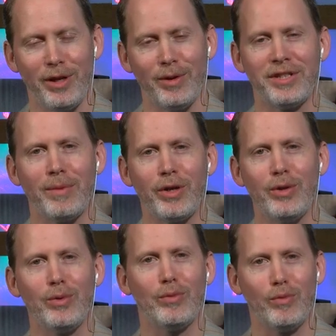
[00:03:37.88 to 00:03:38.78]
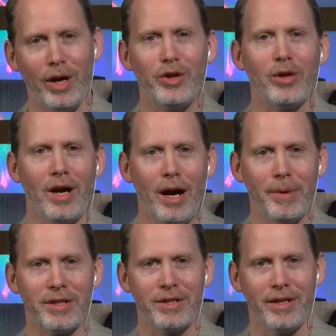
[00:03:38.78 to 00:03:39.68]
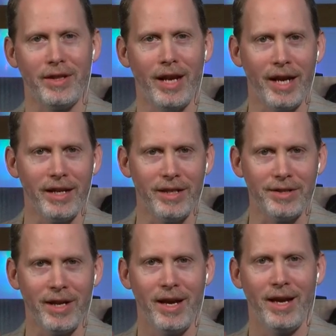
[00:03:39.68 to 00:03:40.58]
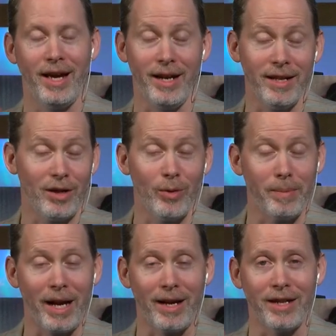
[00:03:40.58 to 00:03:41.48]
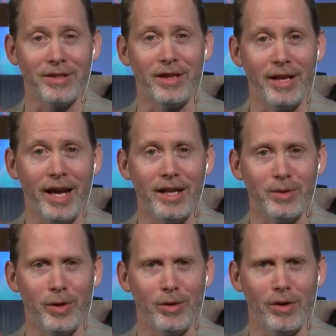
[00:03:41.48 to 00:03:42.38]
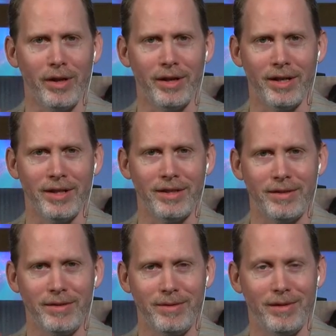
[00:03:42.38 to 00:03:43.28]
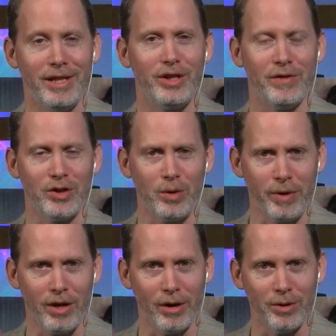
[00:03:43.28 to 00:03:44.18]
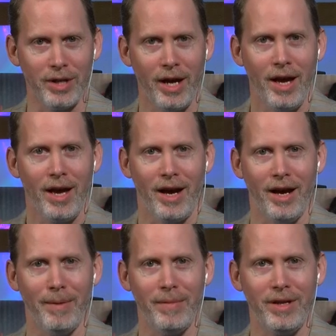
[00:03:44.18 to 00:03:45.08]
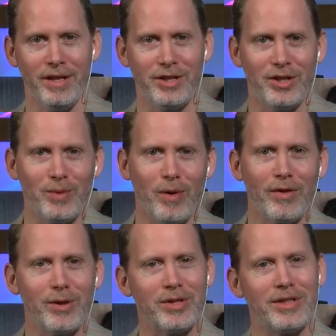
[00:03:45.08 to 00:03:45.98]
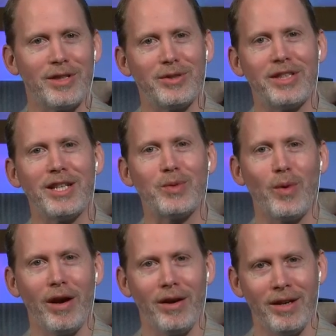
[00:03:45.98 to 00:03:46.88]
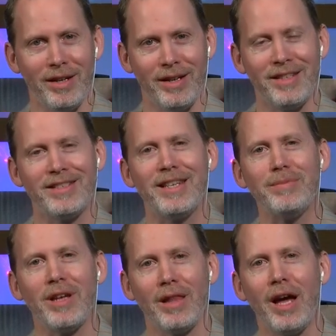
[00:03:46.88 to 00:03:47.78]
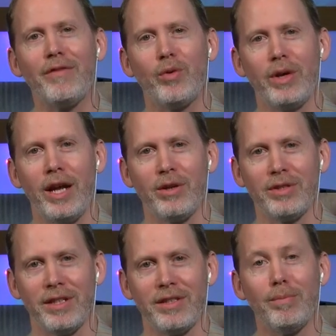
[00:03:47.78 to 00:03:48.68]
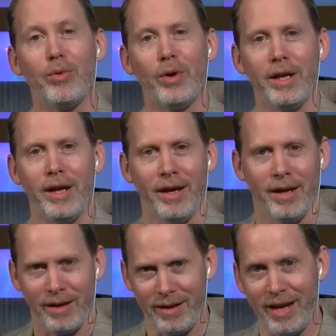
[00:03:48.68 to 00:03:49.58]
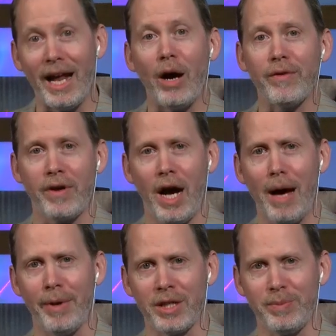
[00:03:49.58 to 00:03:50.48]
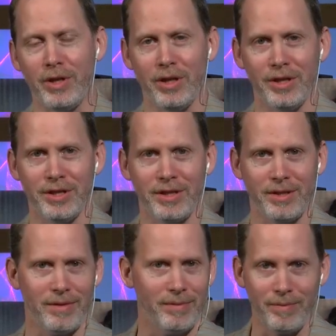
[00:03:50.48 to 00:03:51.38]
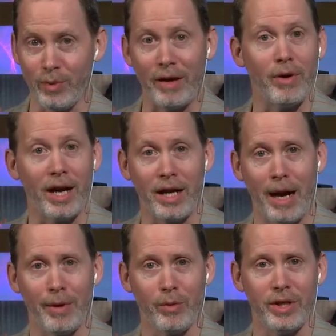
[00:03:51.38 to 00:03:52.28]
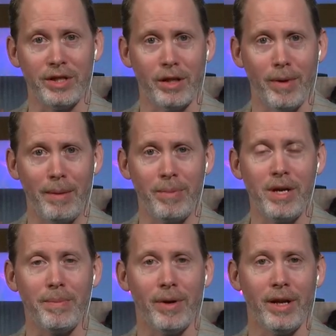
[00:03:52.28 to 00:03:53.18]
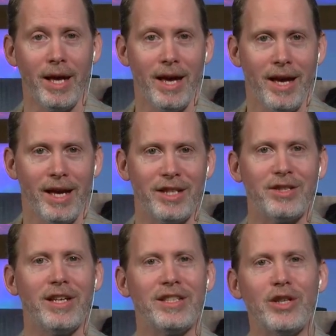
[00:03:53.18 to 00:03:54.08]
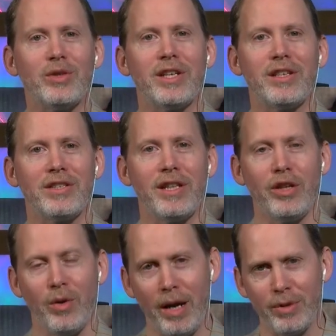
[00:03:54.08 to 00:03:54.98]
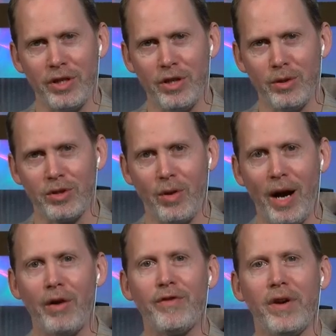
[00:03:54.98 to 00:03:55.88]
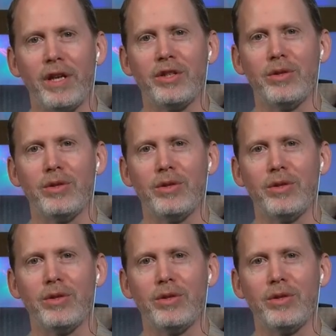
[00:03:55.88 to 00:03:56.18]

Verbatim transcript: You know, as someone who read your comics in the '90s and going back, I guess, to the '80s when you were on. Uh Legion of Superheroes. Um, it's just one of those, those things where uh, it seems a lot of creators at some point get out of comics because whatever economic reason there might be. But it's, it's interesting to see that you're able to use crowdfunding